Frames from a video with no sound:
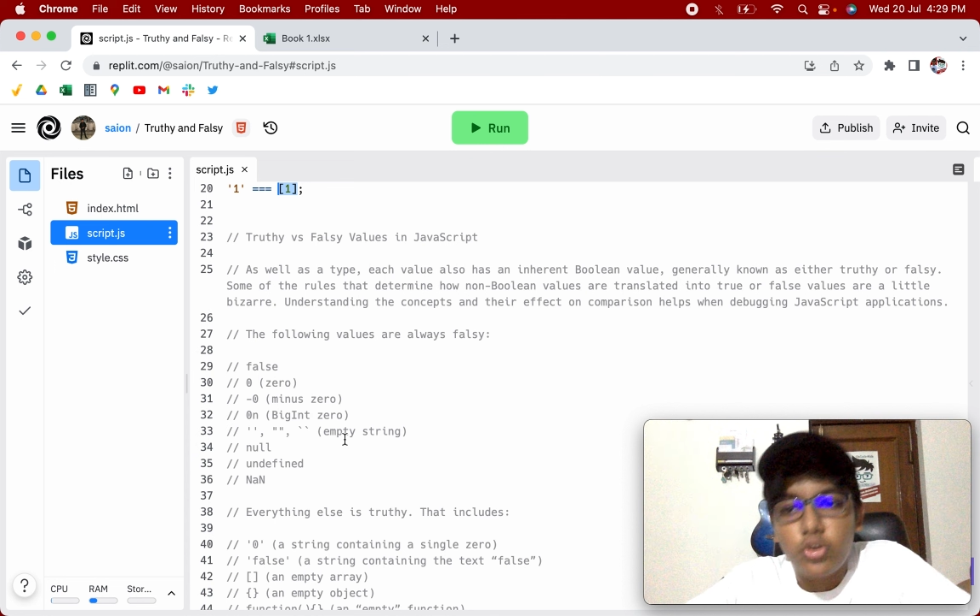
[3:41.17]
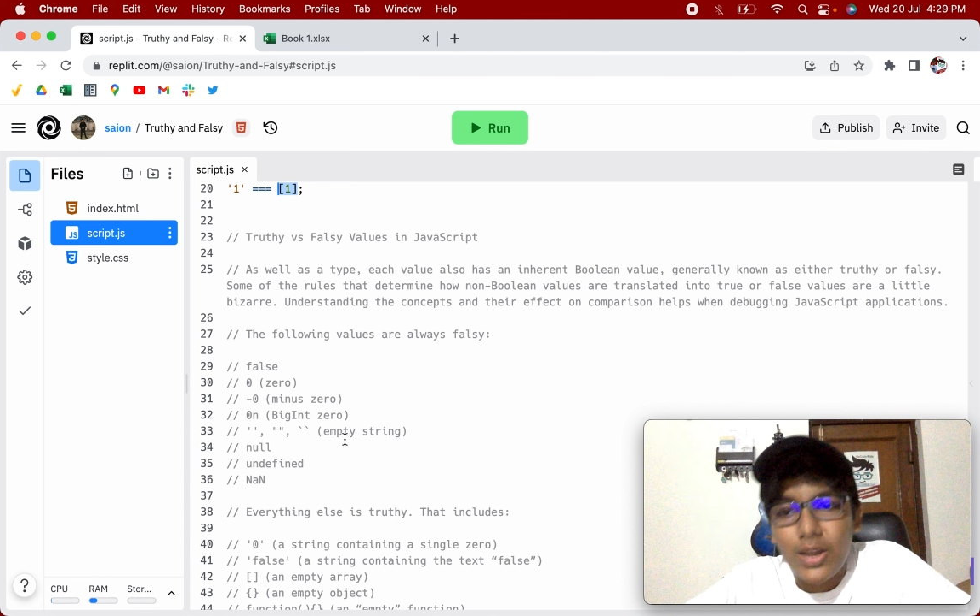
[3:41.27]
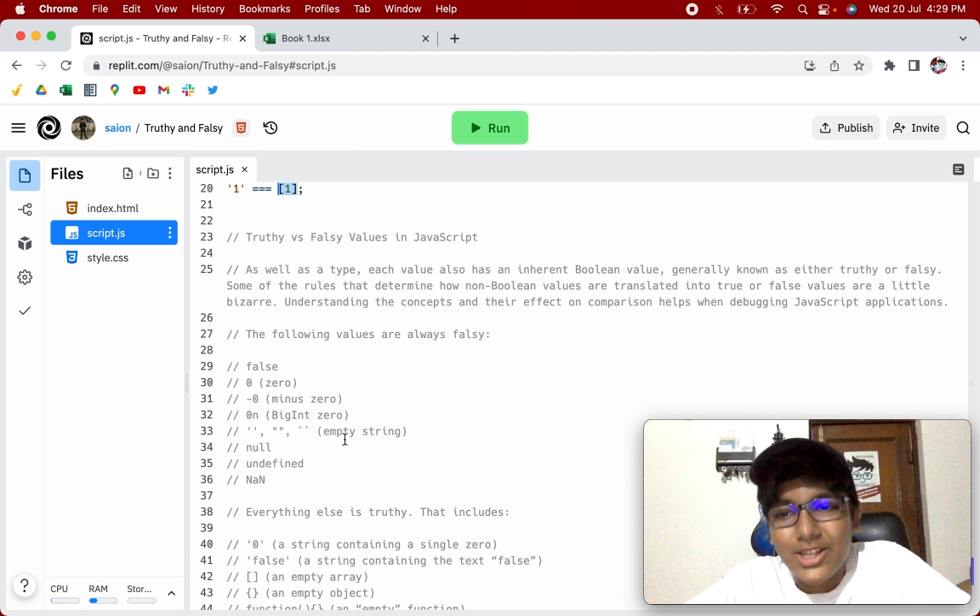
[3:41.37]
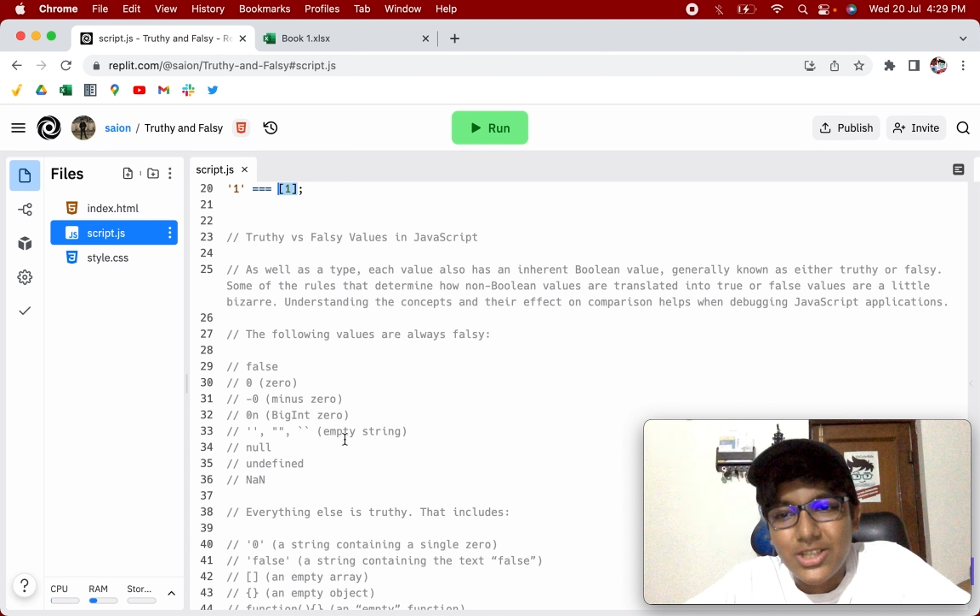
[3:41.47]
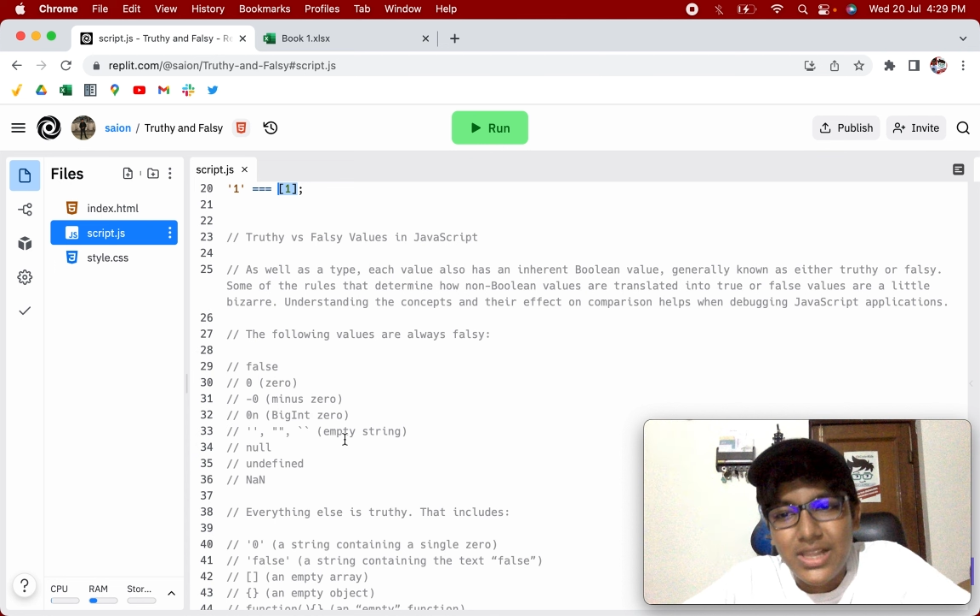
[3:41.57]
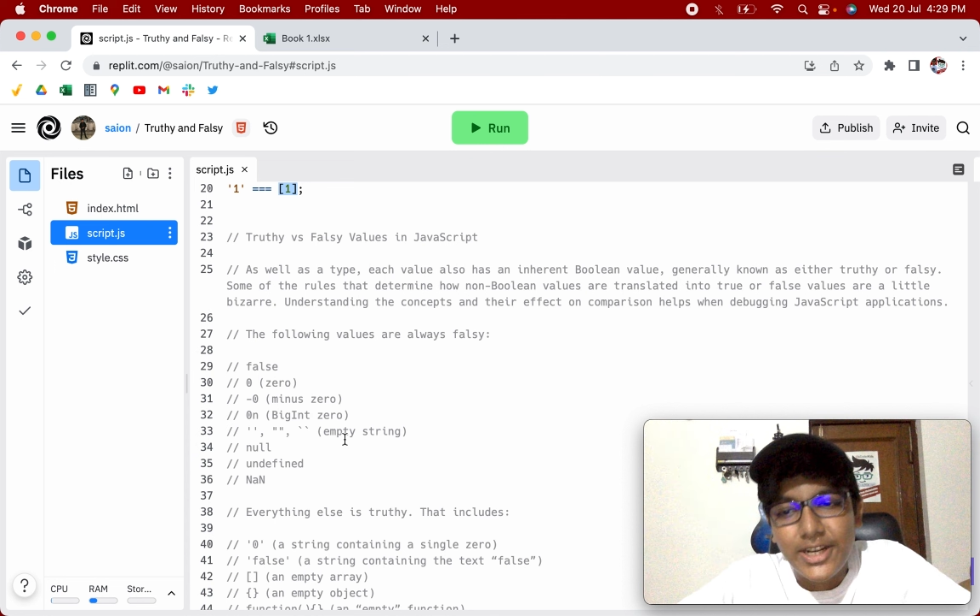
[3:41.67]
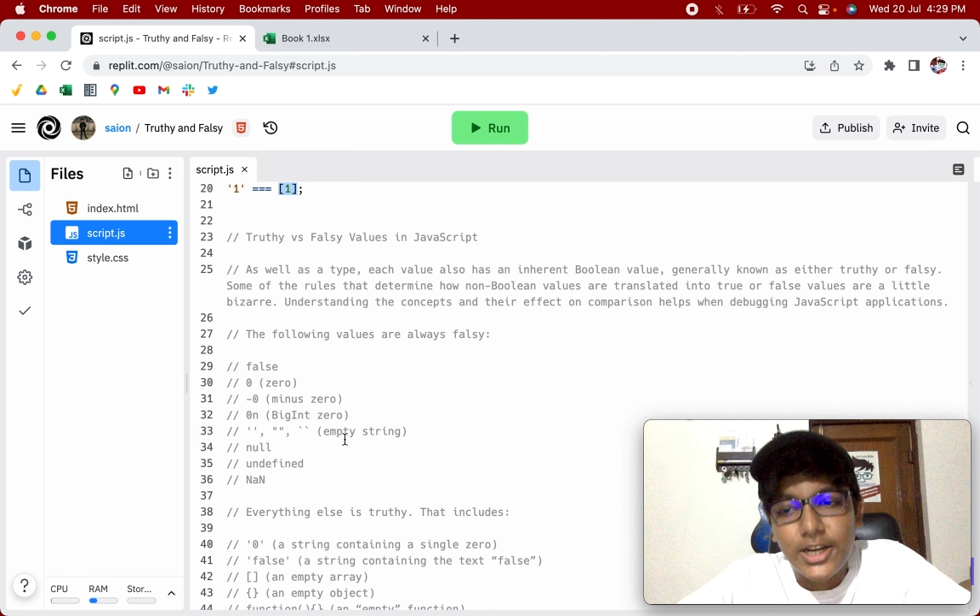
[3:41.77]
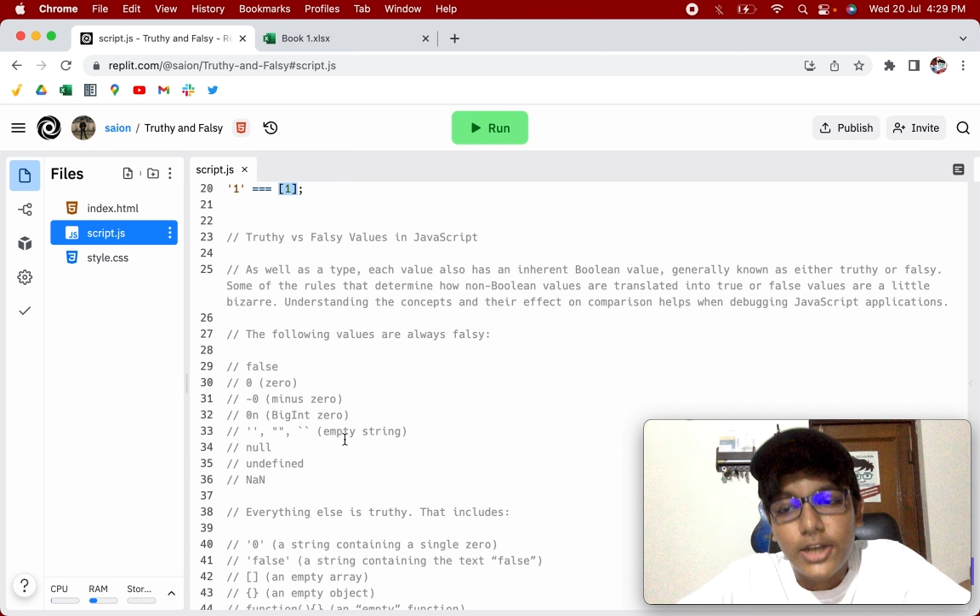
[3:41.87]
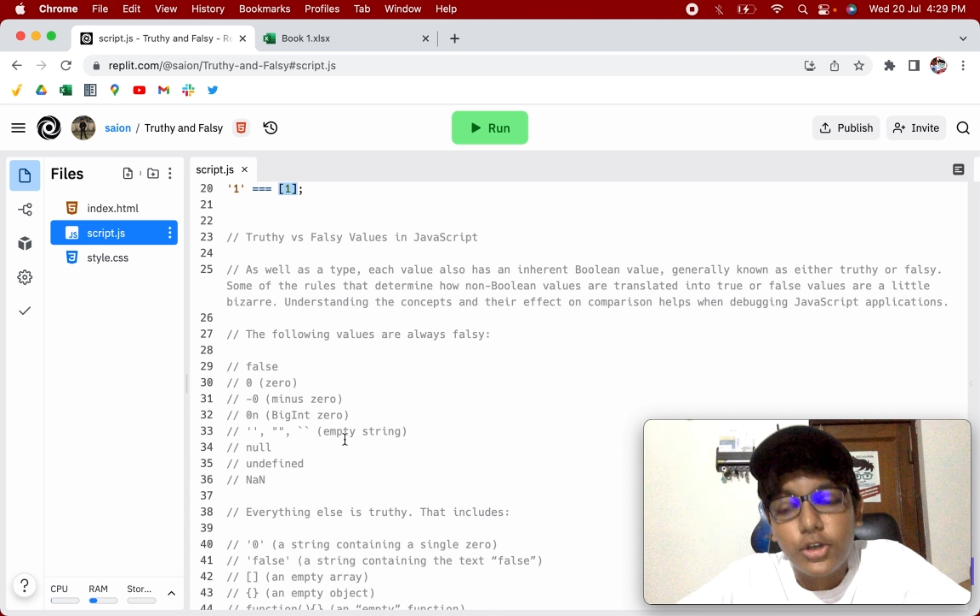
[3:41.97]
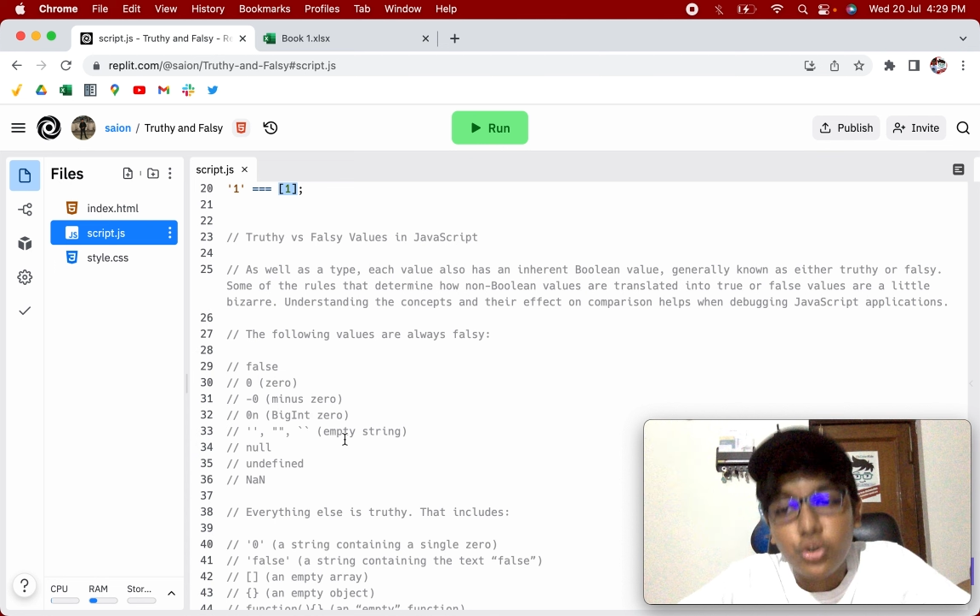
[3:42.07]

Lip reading: translated into